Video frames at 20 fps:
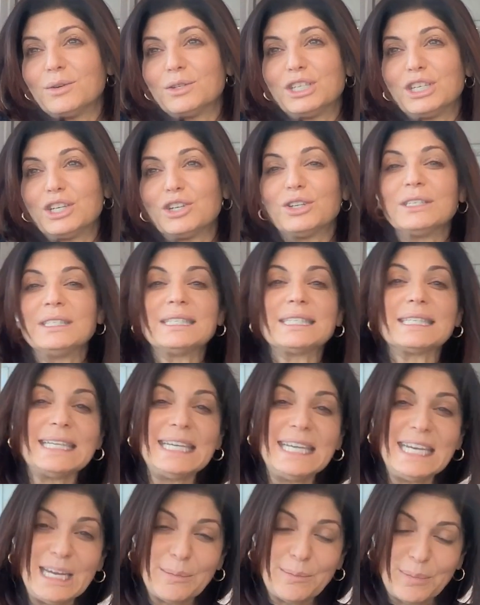she couldn't
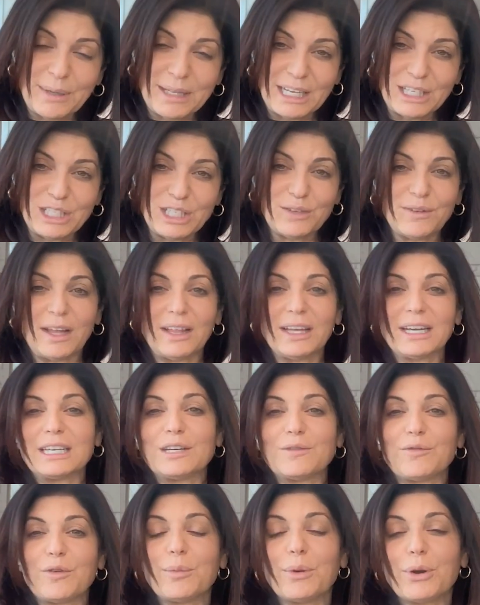sleep and that she felt like a
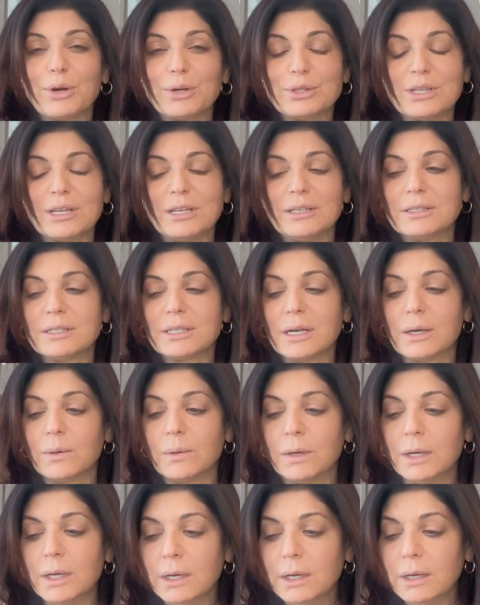different person.
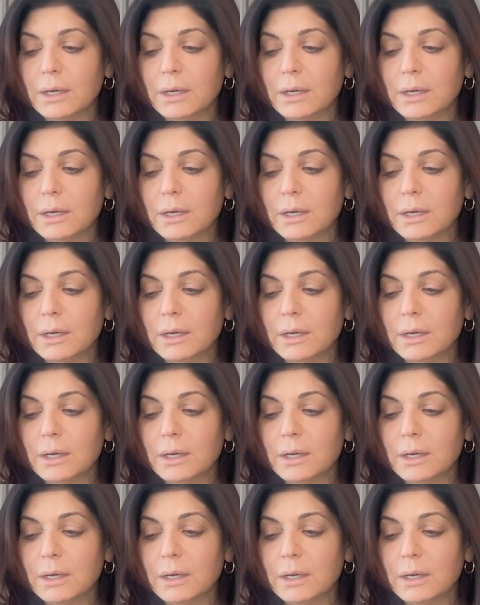So